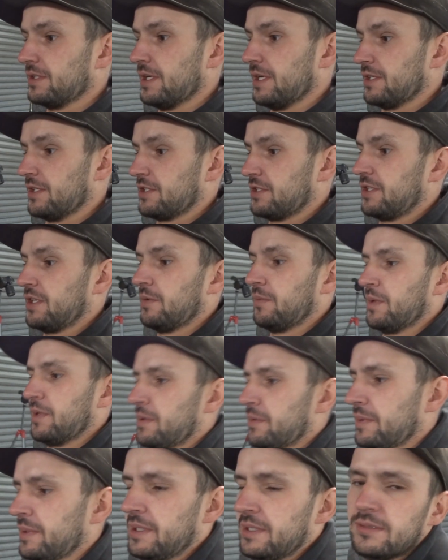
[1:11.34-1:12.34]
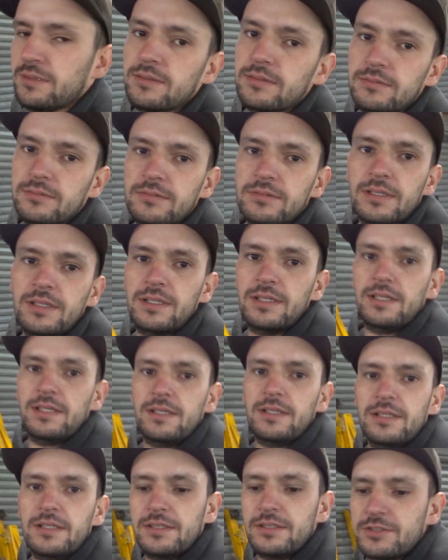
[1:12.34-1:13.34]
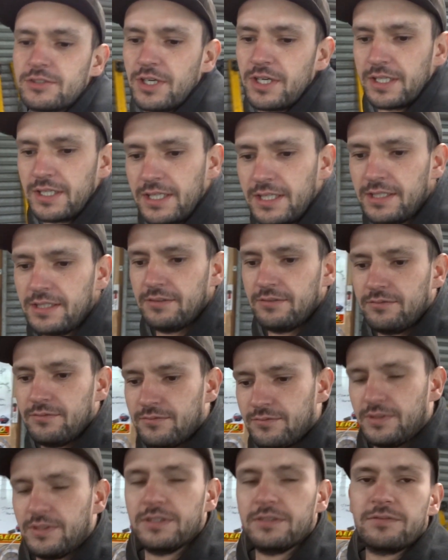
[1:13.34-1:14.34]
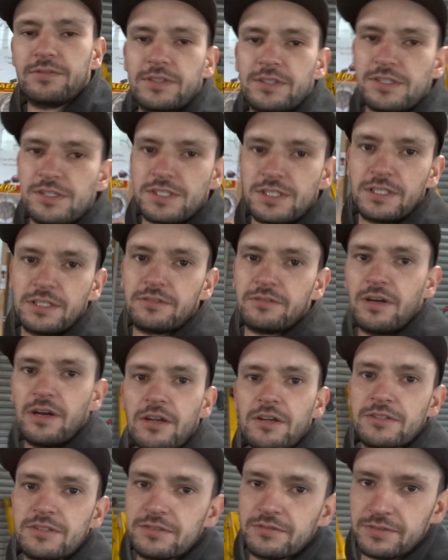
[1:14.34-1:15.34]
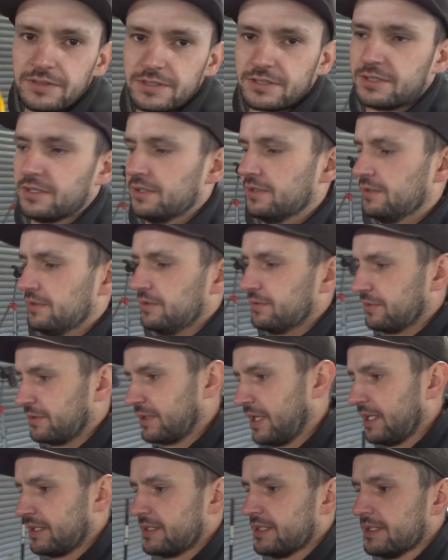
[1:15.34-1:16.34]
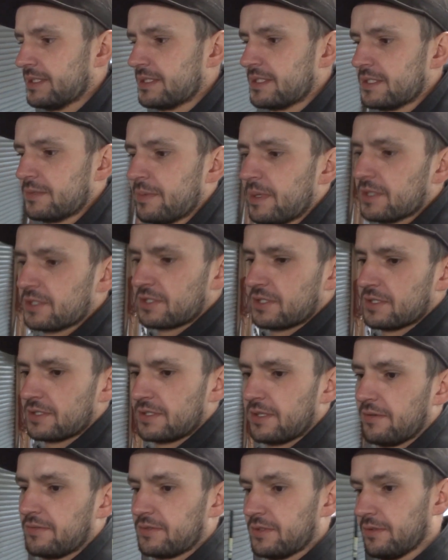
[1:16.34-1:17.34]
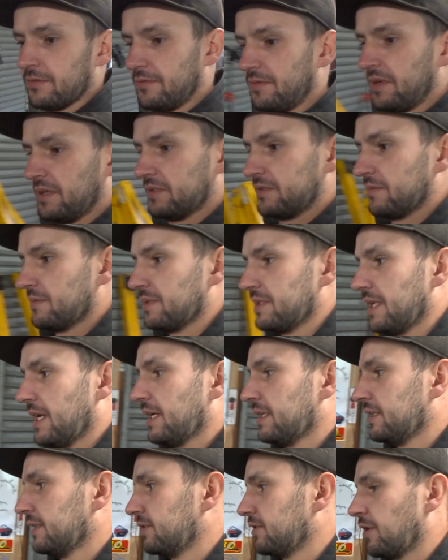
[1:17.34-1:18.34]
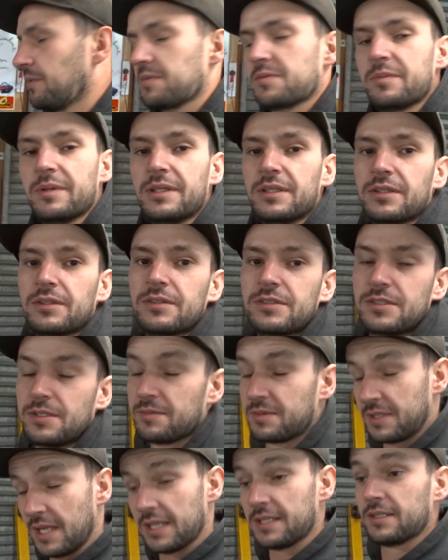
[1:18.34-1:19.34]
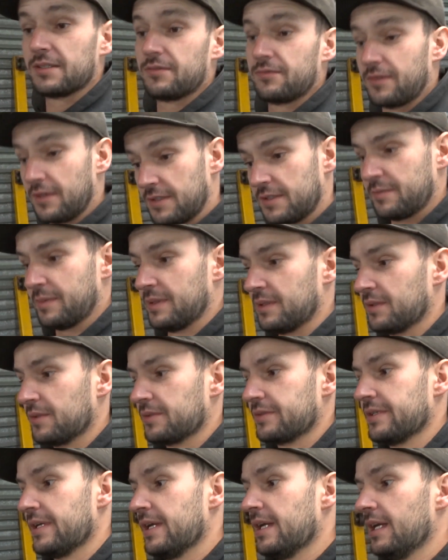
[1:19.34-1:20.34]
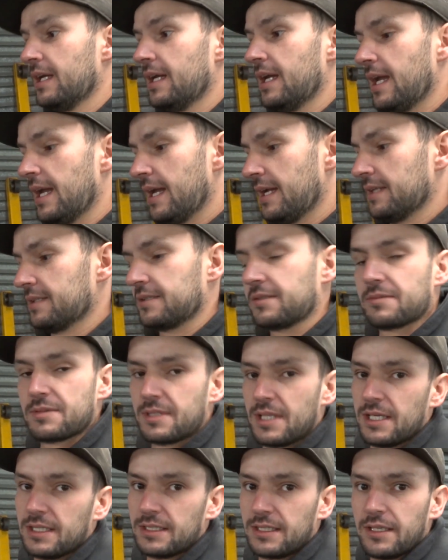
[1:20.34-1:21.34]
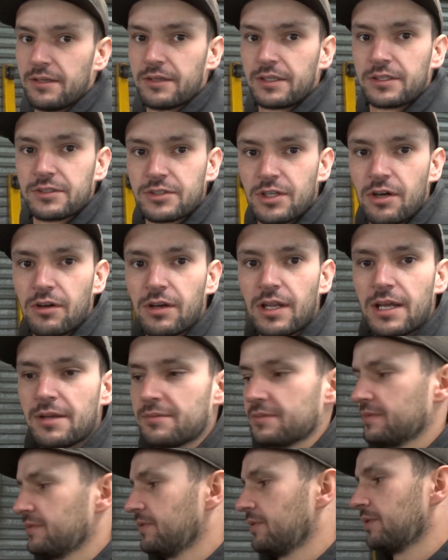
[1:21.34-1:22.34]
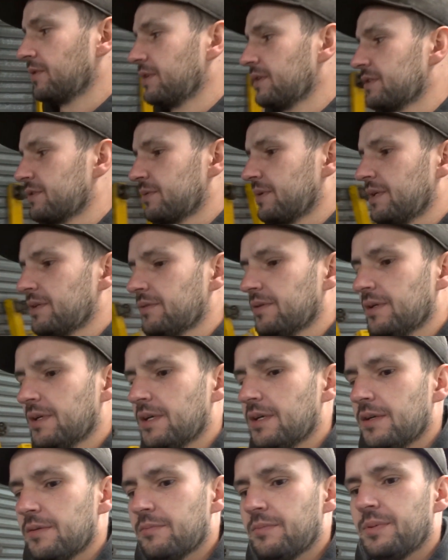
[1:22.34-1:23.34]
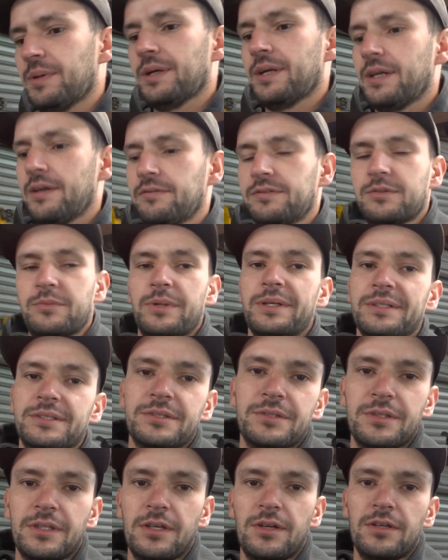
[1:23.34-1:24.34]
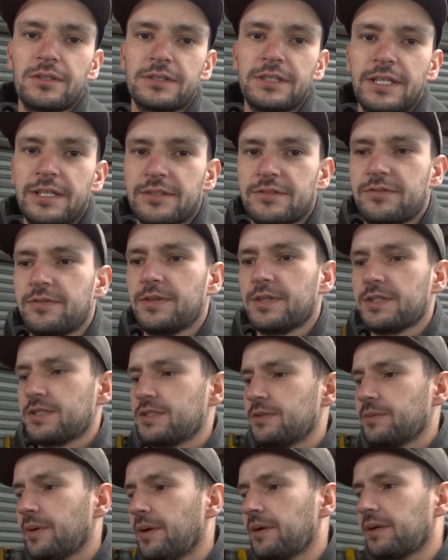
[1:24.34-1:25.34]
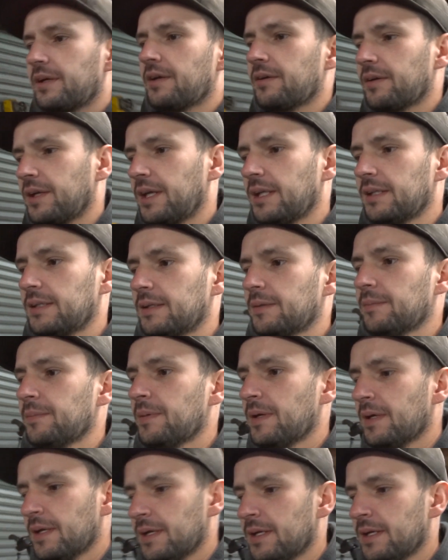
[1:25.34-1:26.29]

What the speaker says: I just don't want to be trying to get it VIN from New Zealand roads if it's got little cuts in the suspension and stuff. So I found some standard drop spindles, some standard front spindles, and some standard lower control arms for it as well. But I have to wait till the lockdown's finished to be able to go and get them.